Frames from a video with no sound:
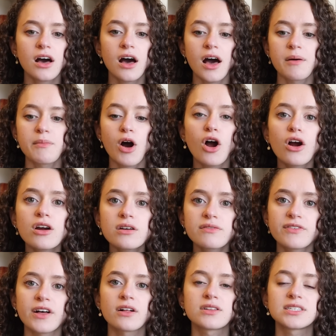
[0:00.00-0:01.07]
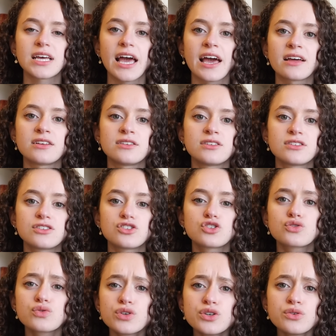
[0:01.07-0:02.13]
heartfelt and
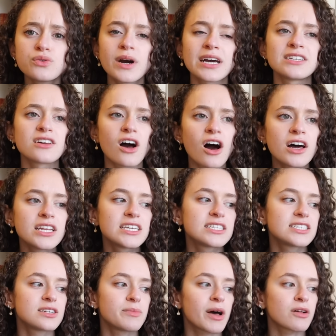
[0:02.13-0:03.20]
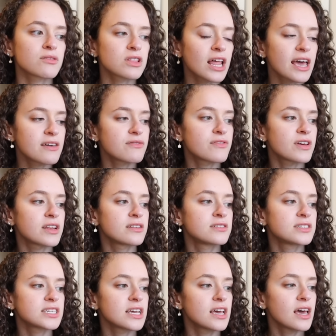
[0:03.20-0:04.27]
true and honest about life,
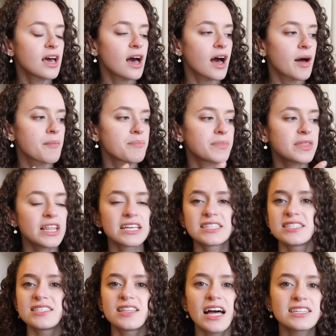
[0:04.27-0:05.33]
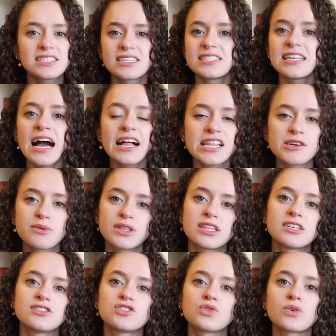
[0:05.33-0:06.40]
and that's exactly what
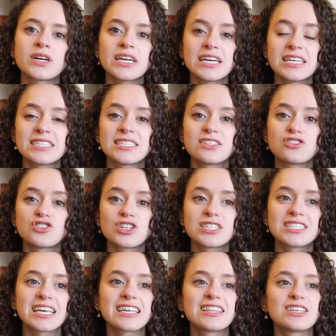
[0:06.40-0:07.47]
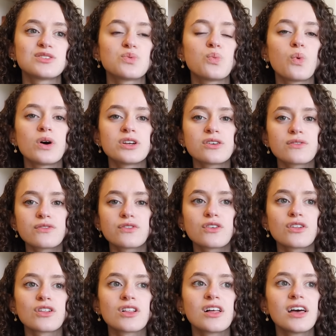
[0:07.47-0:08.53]
this story is. It's just like this
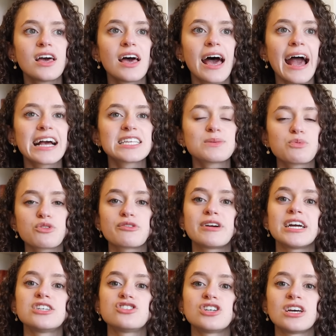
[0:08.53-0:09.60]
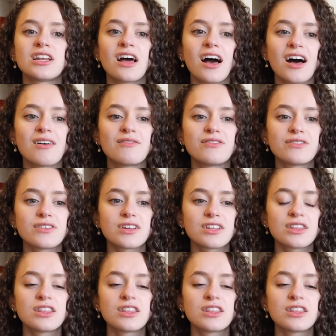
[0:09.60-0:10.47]
wonderful exploration of